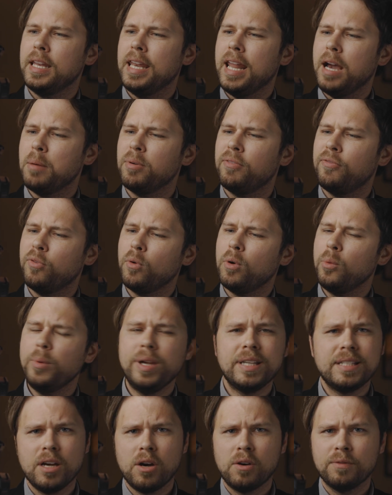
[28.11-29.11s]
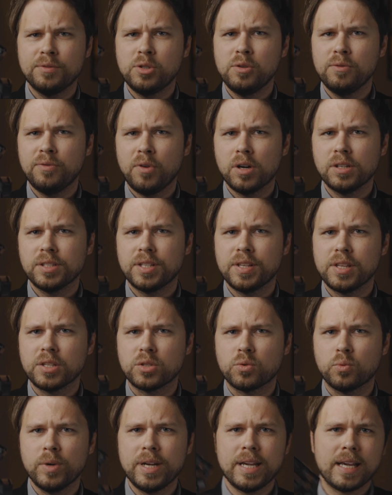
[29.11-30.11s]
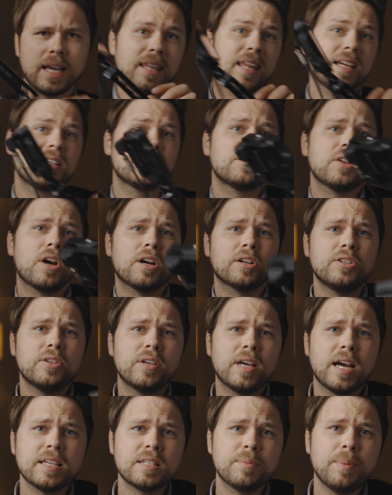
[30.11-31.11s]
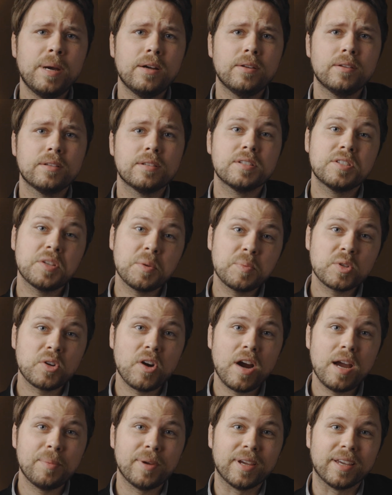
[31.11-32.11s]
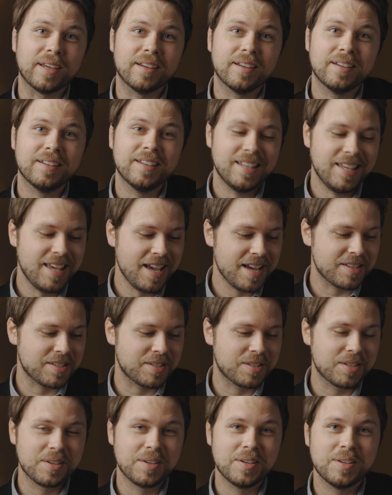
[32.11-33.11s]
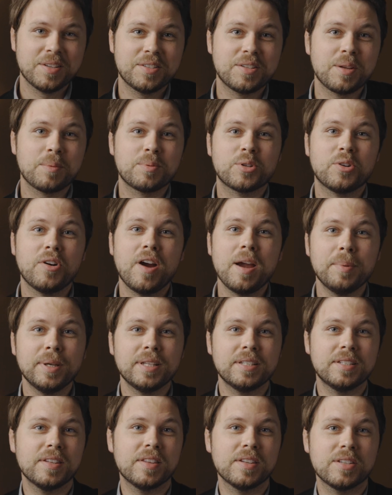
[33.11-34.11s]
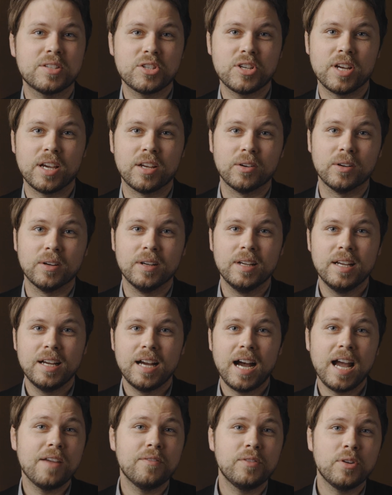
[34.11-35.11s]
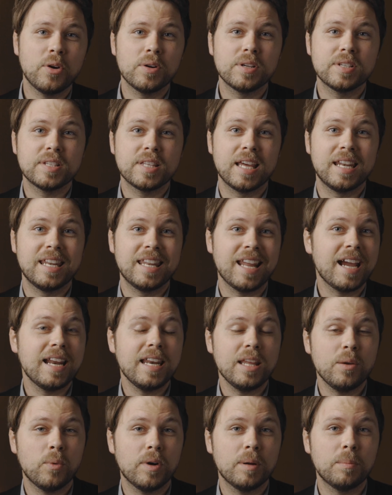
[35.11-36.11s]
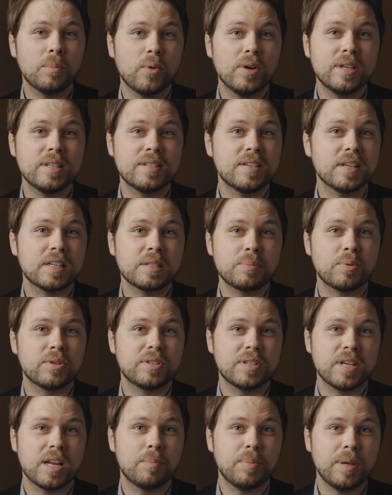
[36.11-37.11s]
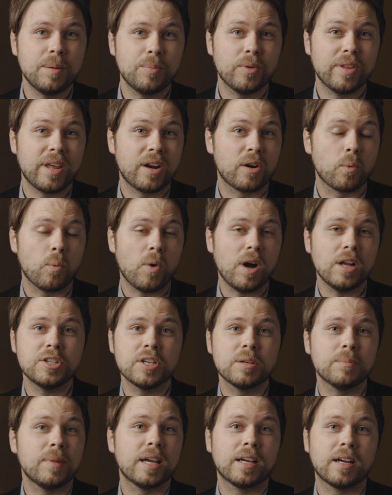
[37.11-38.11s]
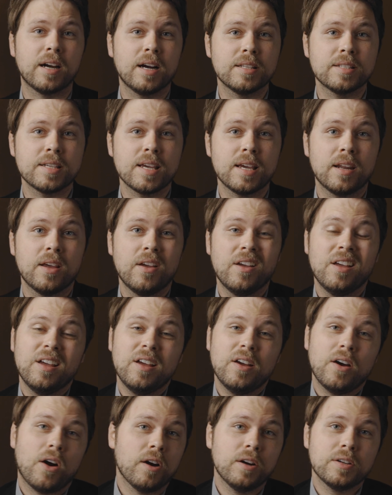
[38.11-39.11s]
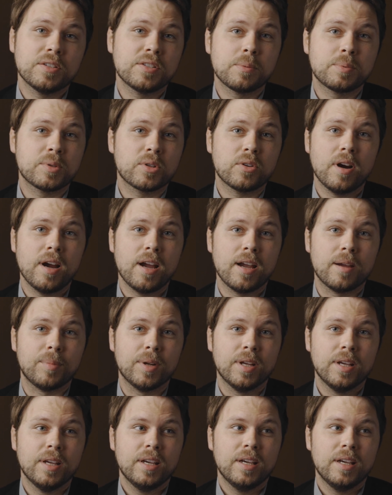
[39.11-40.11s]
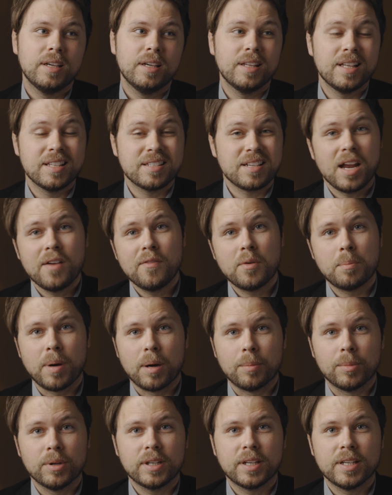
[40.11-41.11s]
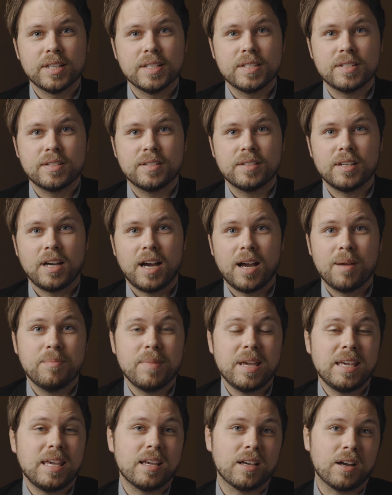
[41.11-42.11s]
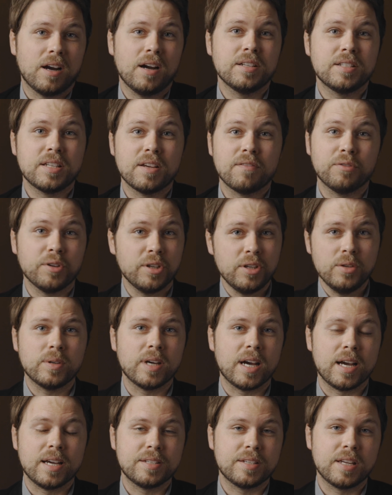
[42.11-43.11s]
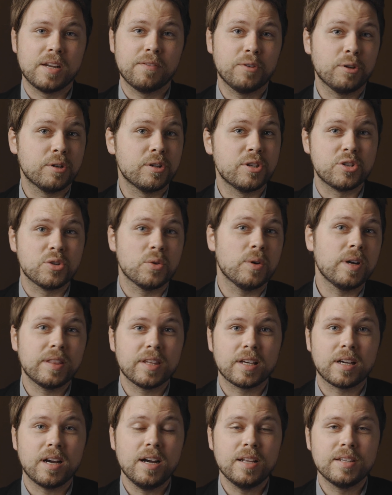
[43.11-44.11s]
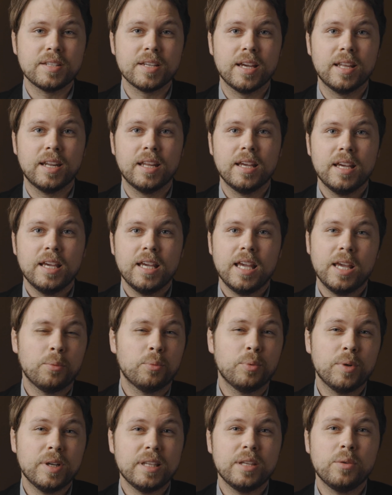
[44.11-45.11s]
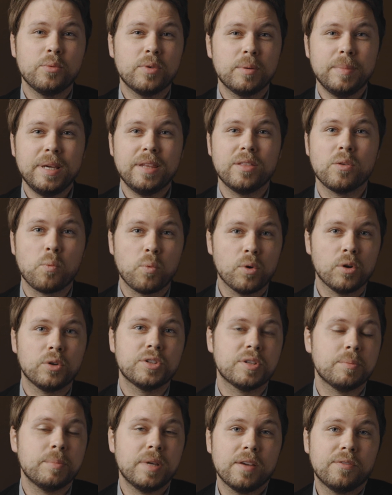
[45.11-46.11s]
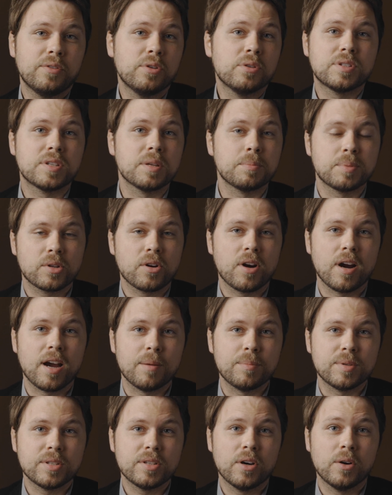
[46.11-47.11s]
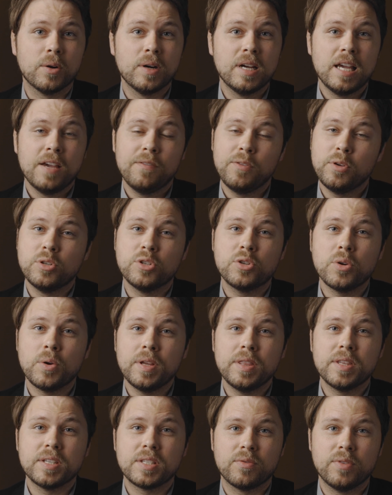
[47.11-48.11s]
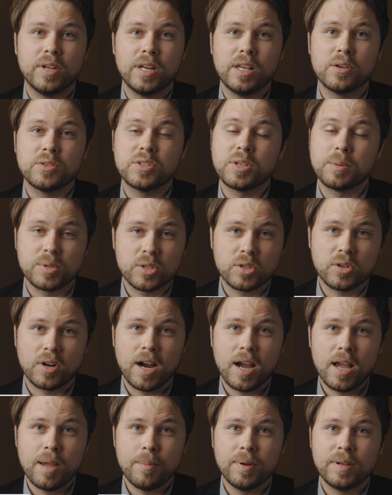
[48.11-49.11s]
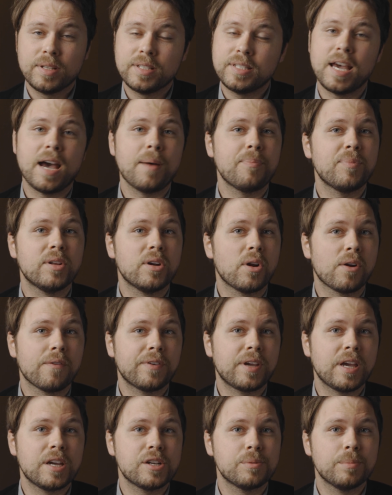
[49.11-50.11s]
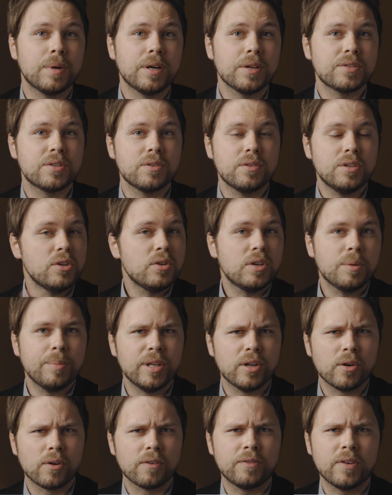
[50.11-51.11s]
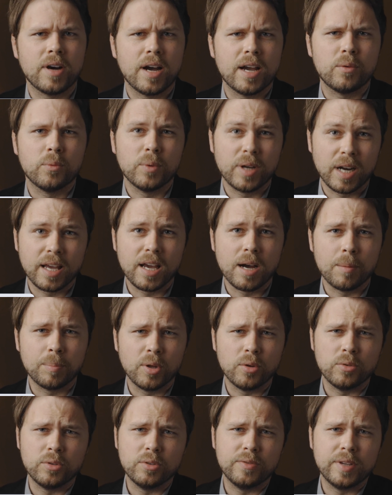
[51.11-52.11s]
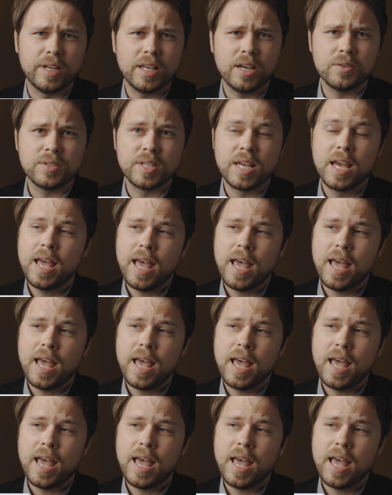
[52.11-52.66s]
Now, before we delve too far into this rig, I'd like to talk to you guys about subscribing. Yes, subscribing to this channel. I have noticed that 91.6% of people that are watching my content aren't subscribed. That's kind of a bummer because I'm making content for you guys, and if you're enjoying the content, it really would mean the world to me if you'd subscribe. So if you enjoyed this video, subscribe, tap the notification bell so you can be notified when I upload new videos,